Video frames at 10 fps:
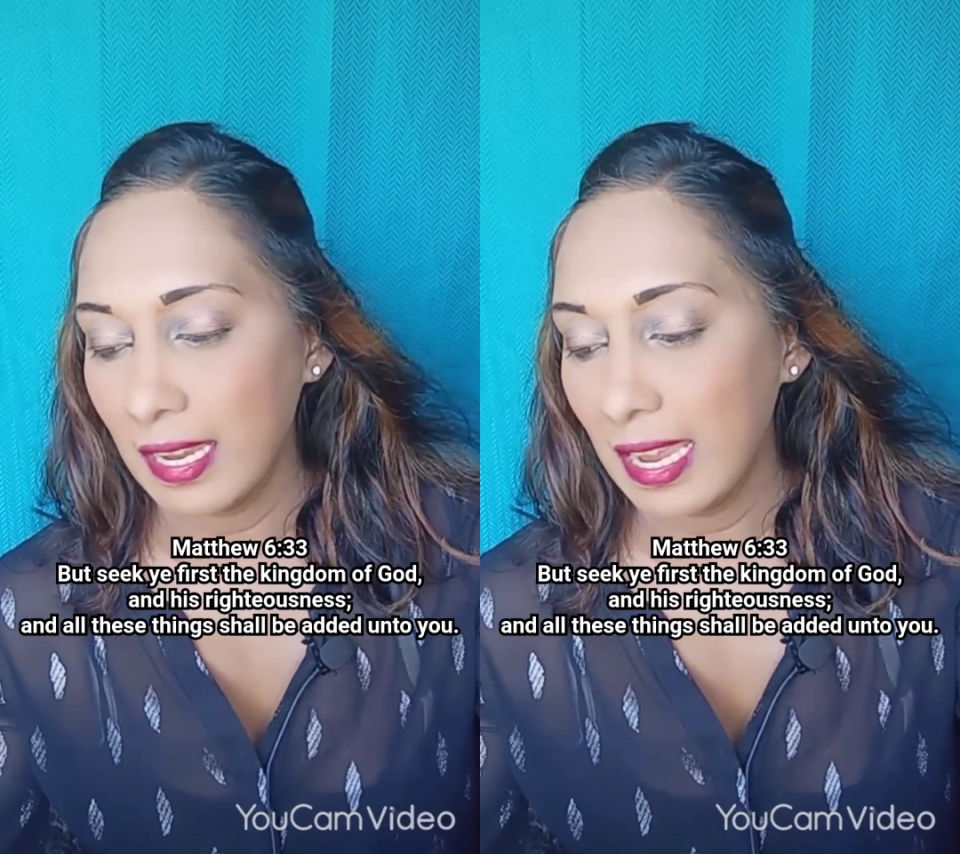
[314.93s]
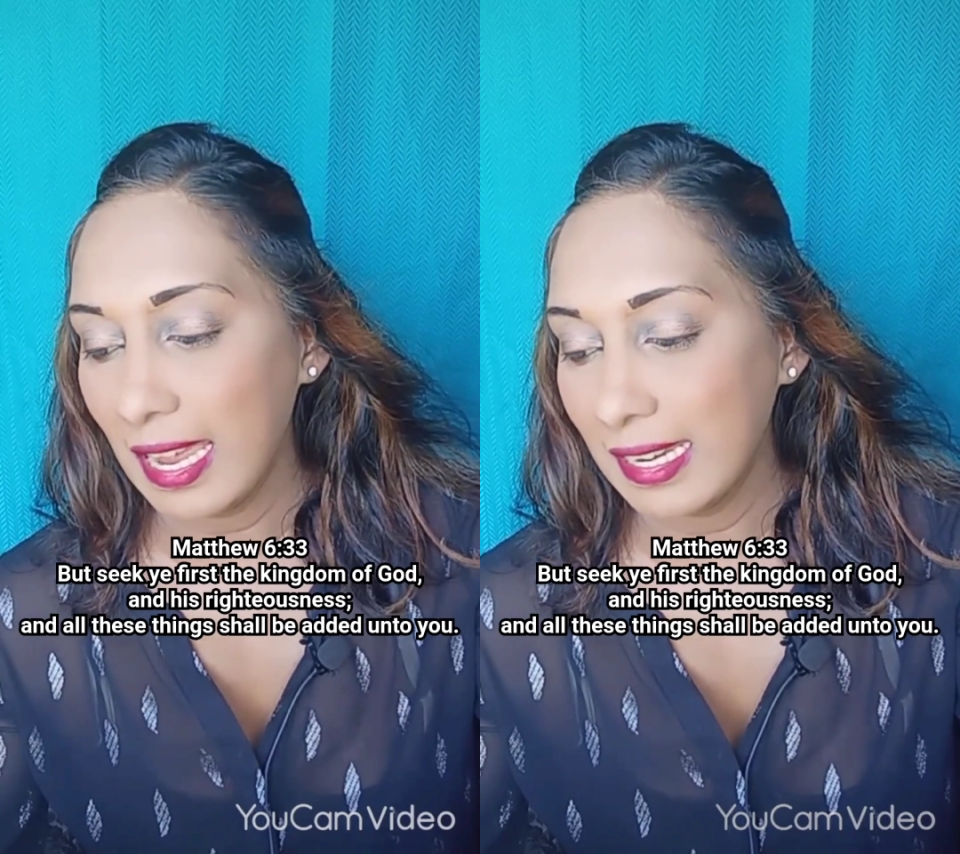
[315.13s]

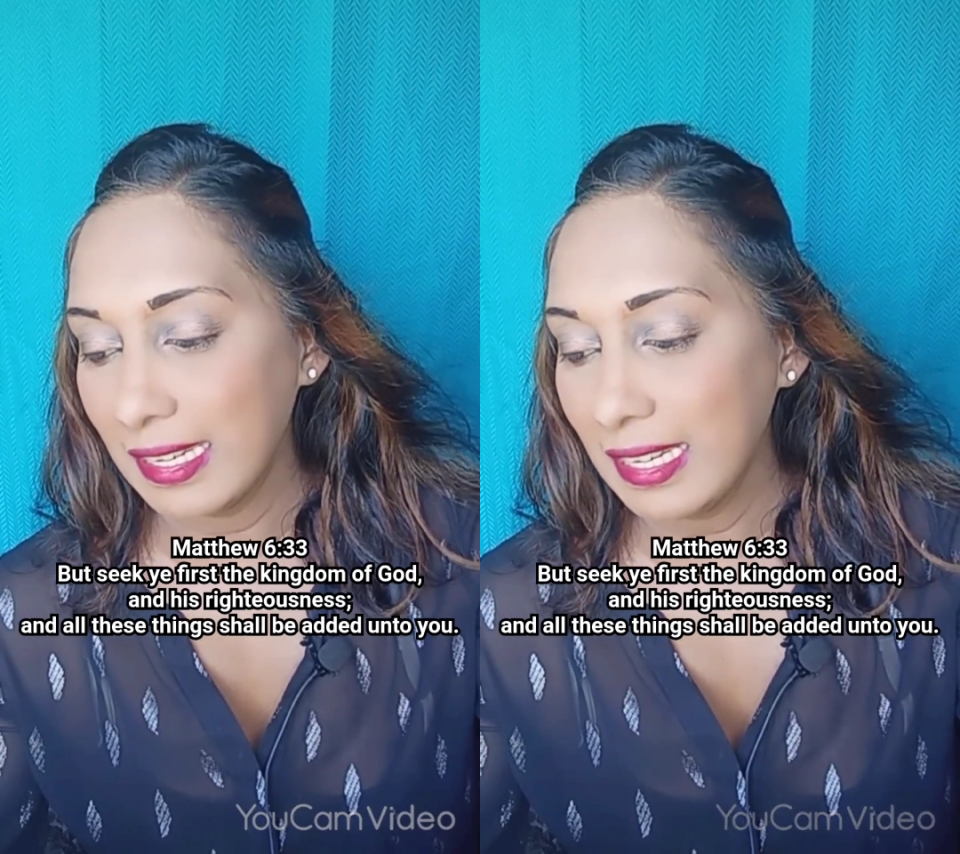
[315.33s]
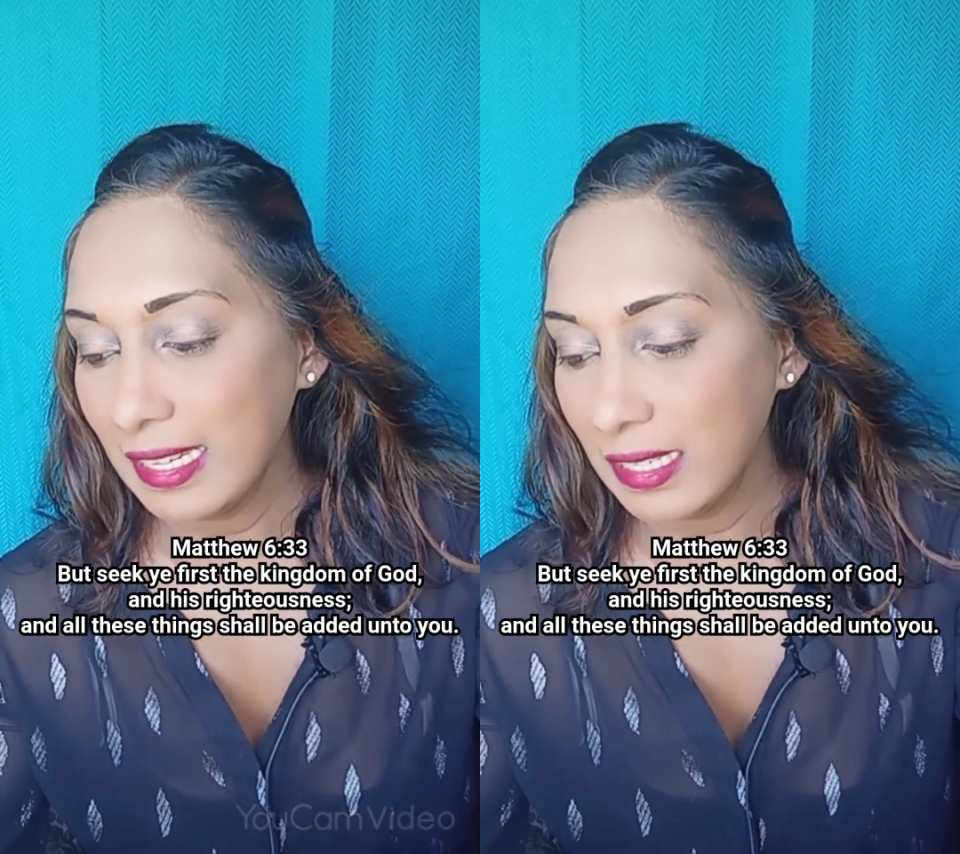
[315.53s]
and
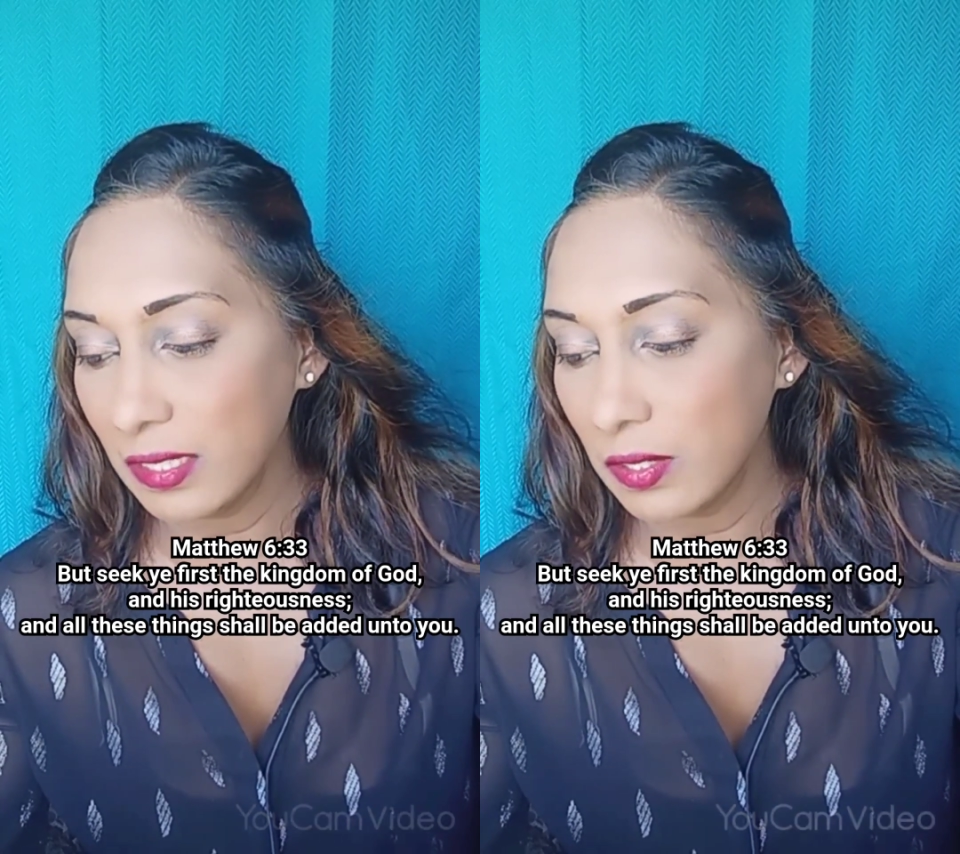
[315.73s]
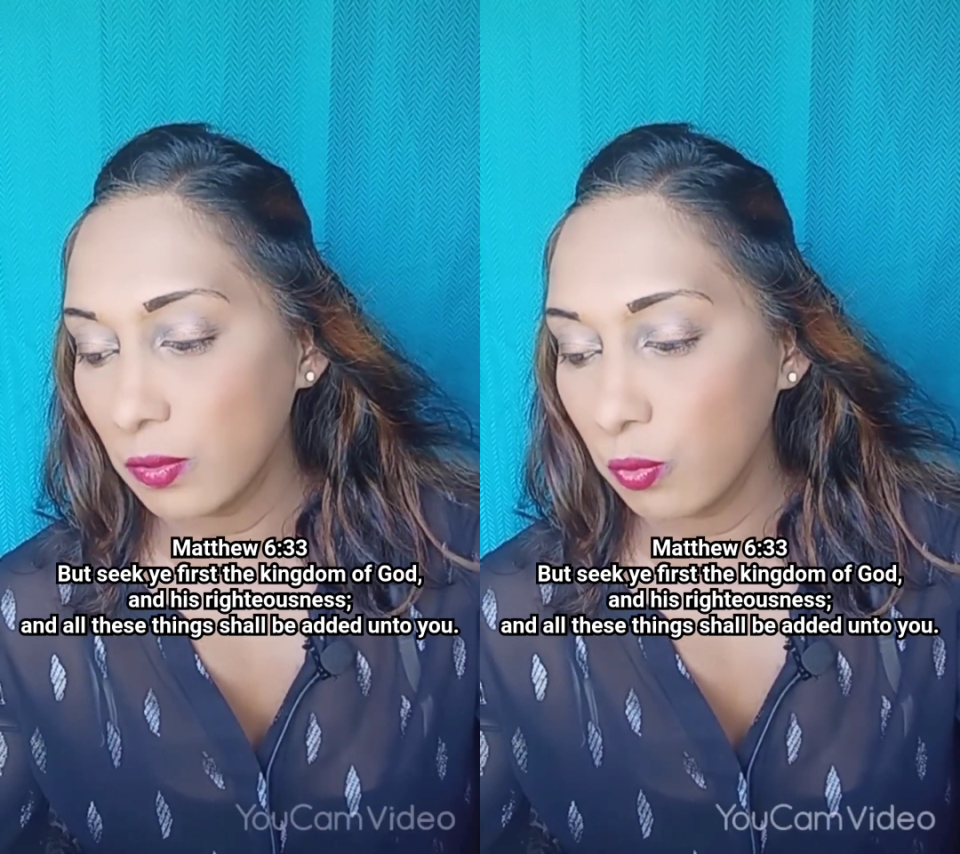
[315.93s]
his
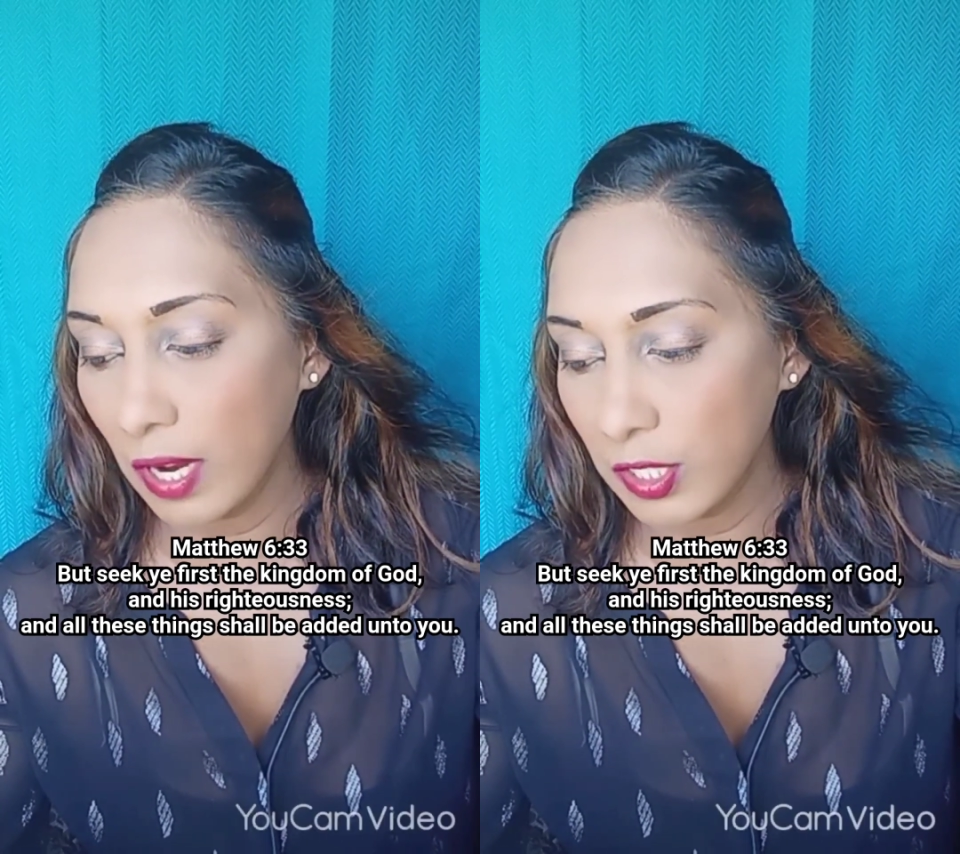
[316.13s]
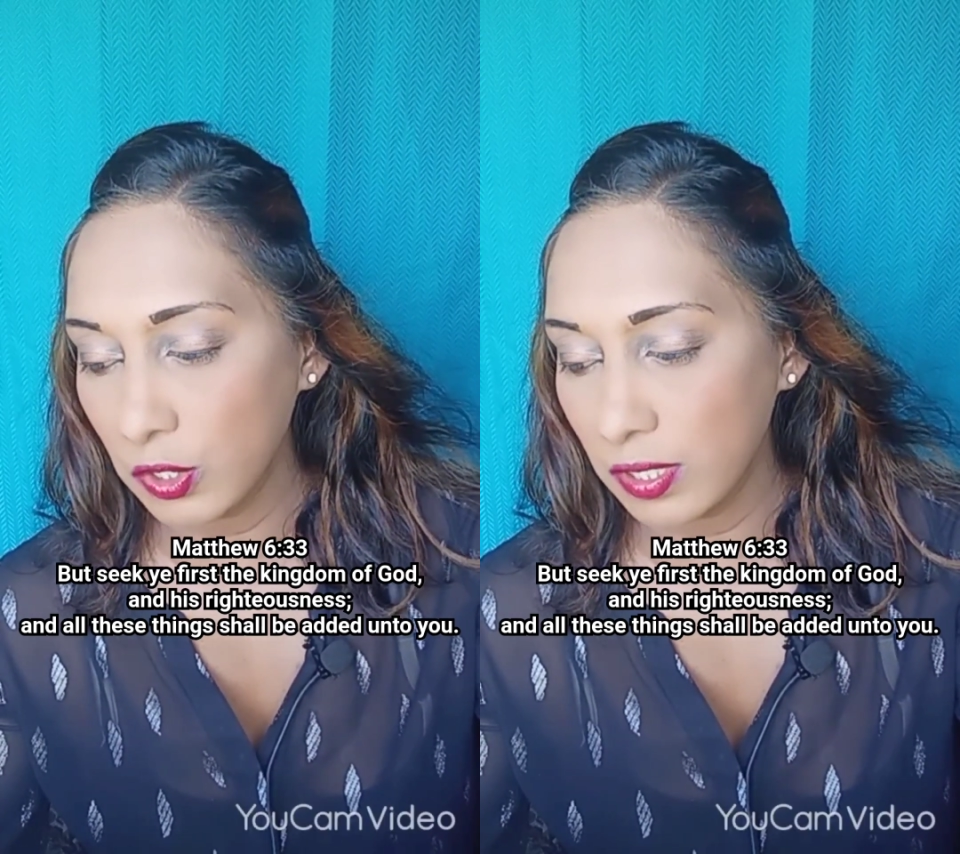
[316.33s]

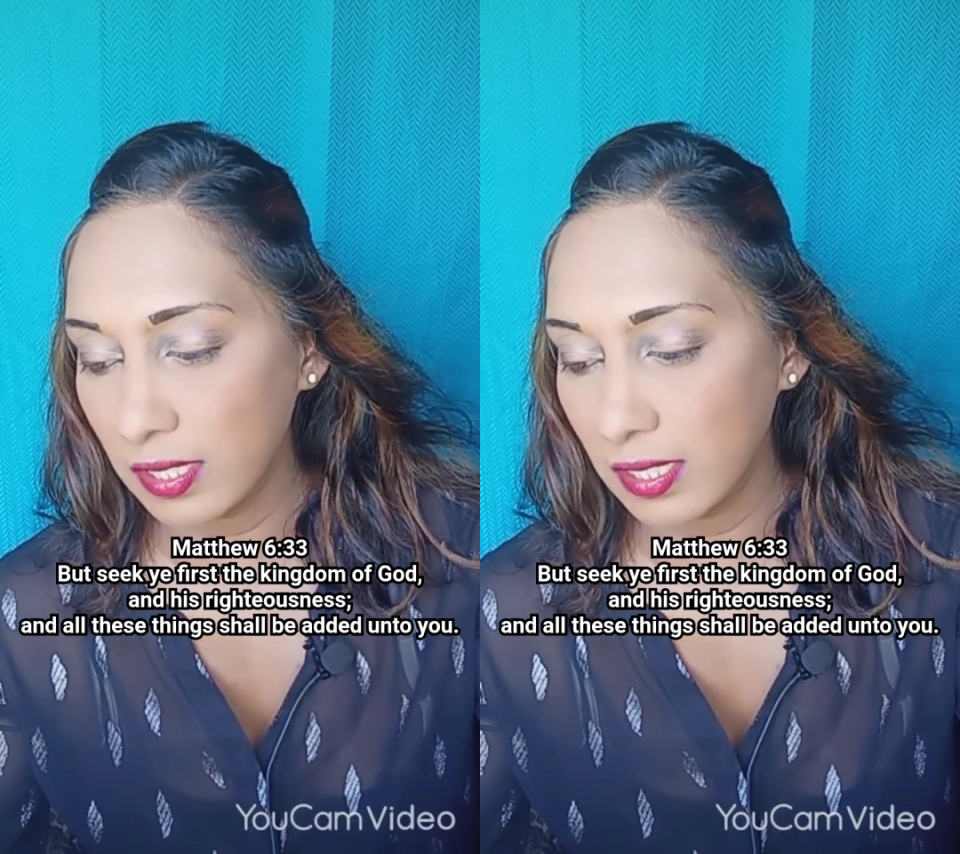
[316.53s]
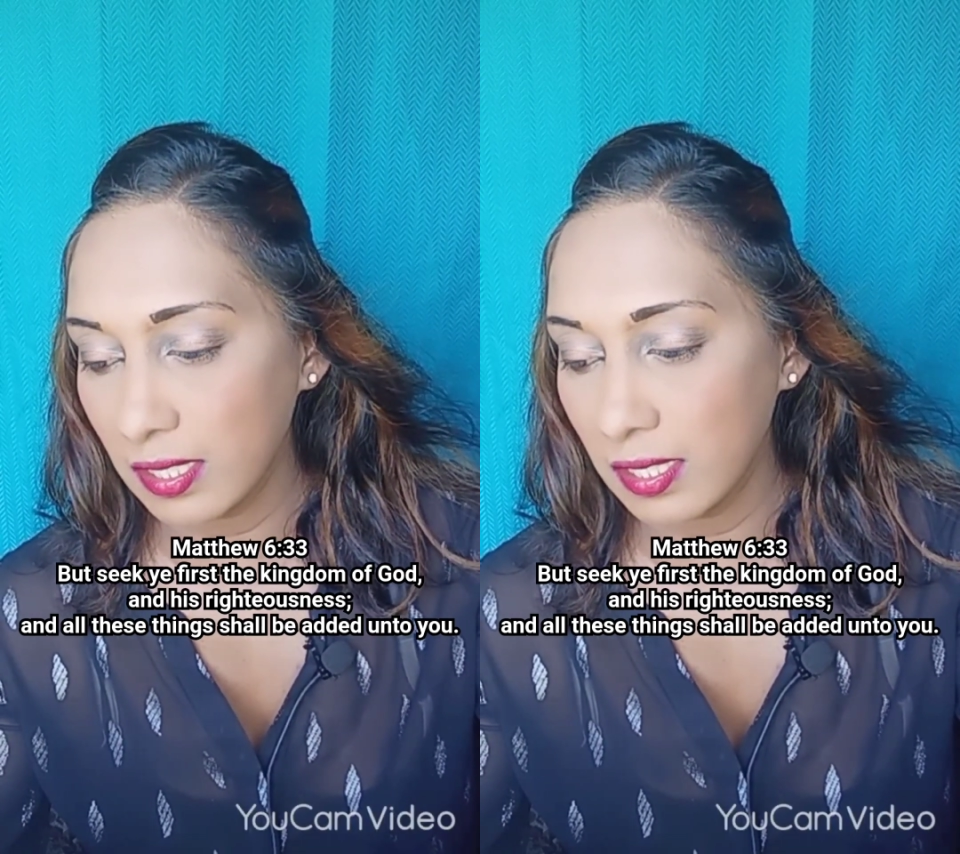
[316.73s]

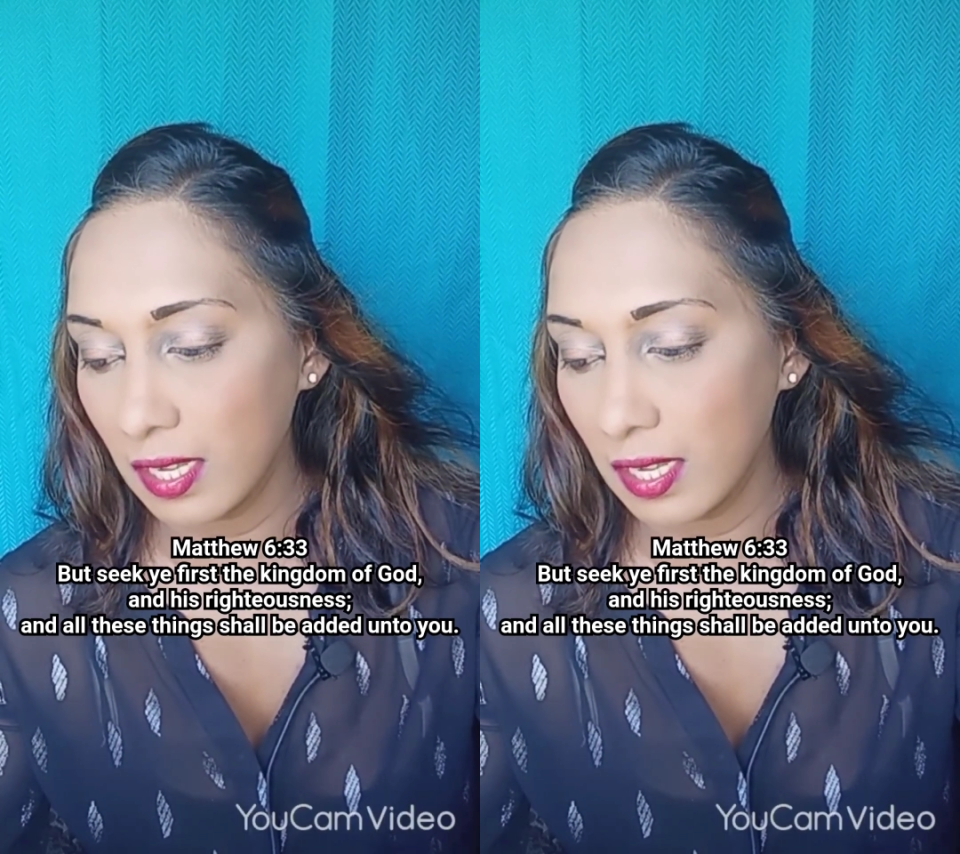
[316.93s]
righteousness,